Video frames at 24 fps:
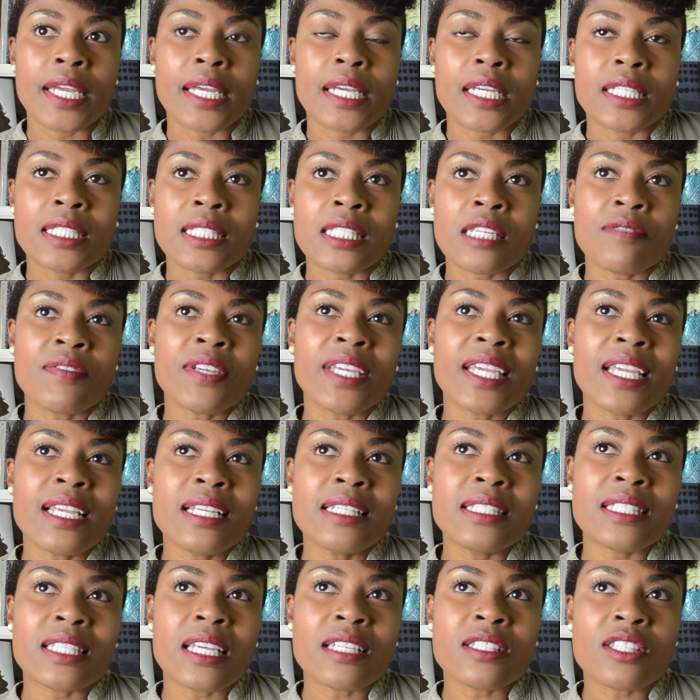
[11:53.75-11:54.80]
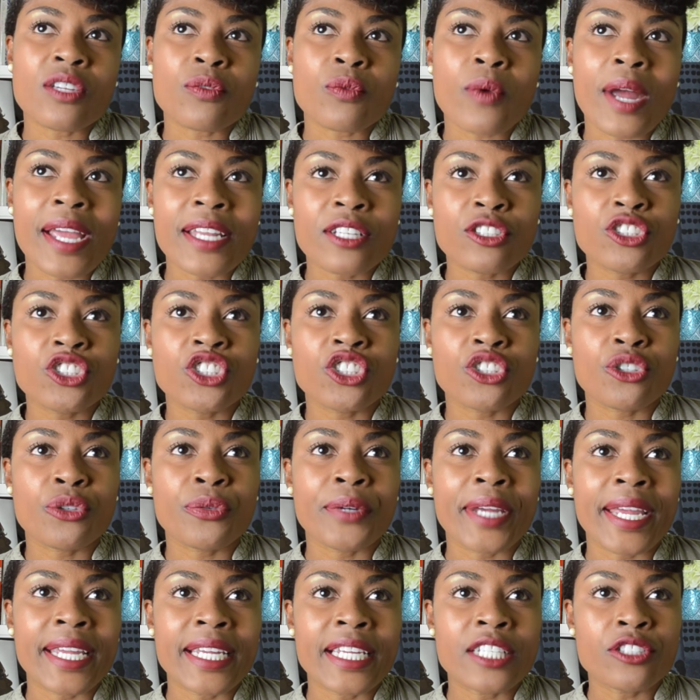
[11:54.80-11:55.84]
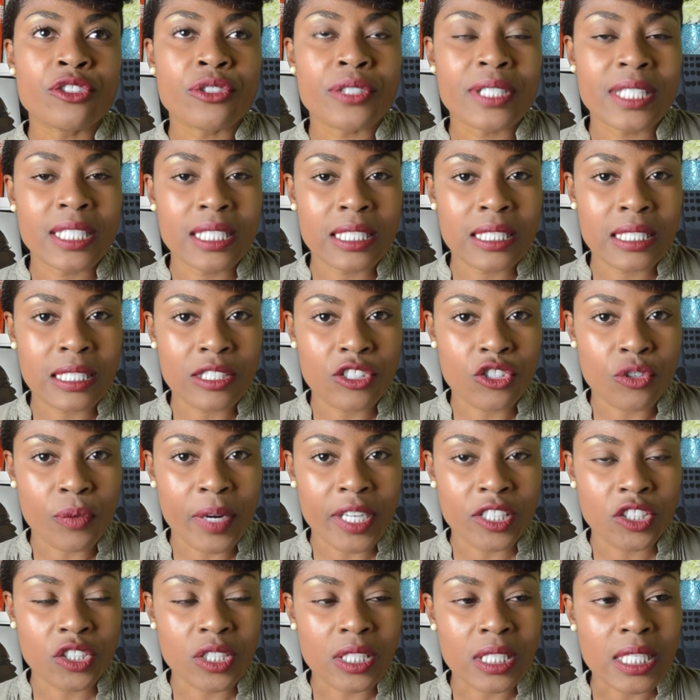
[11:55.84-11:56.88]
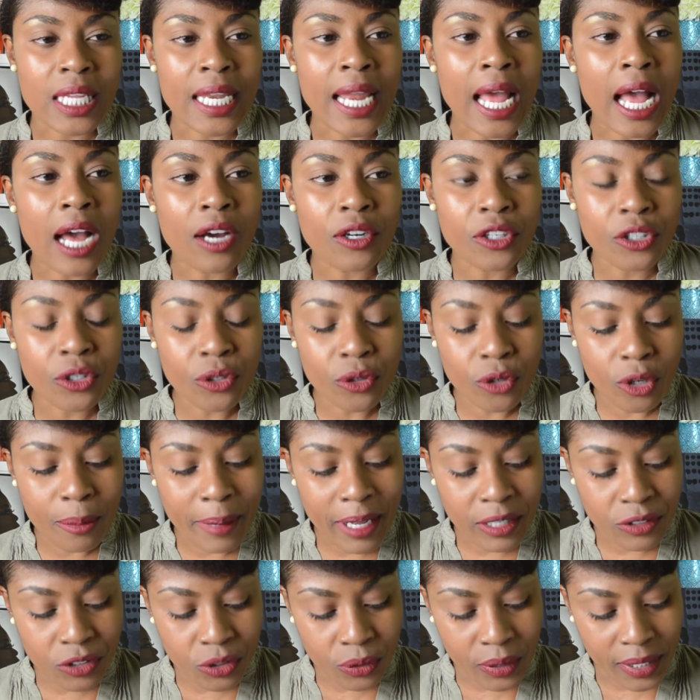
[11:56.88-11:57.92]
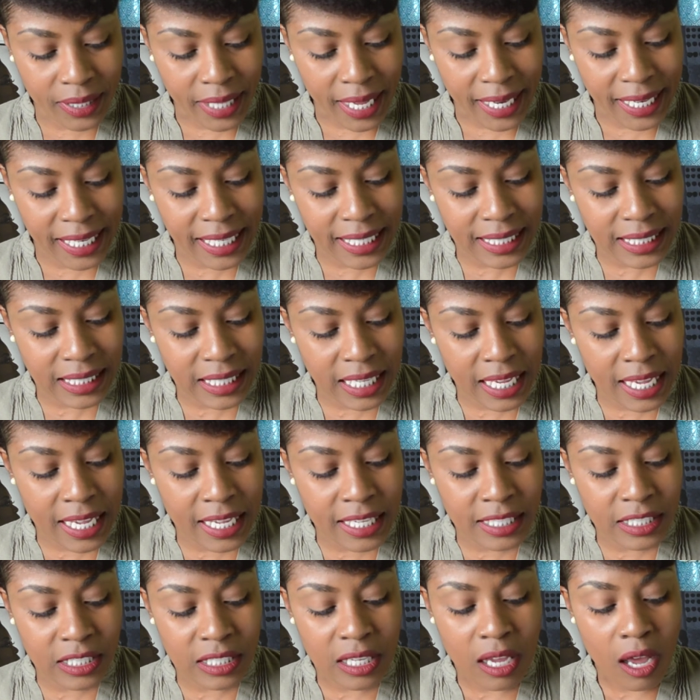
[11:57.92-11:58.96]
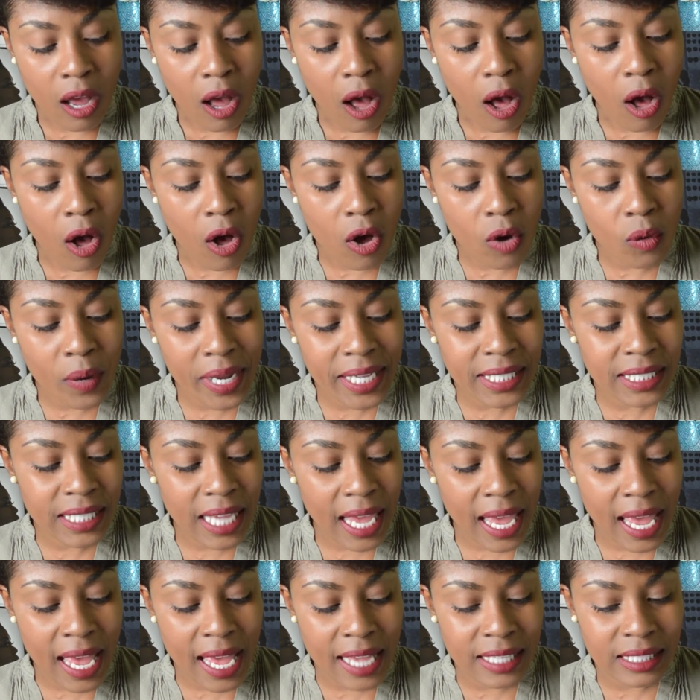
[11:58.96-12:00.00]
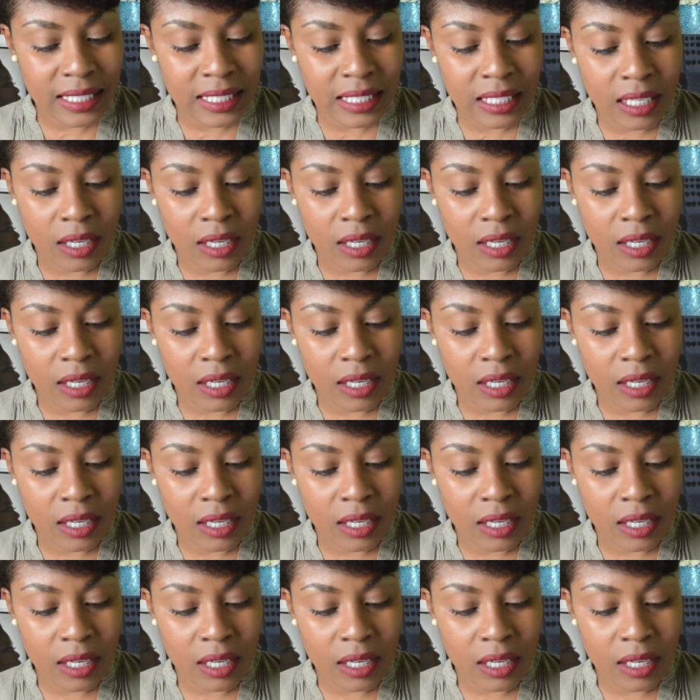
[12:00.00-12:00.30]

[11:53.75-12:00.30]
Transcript: Stephen King says that writers should create interesting situations. And how do you go about doing that? He says, always ask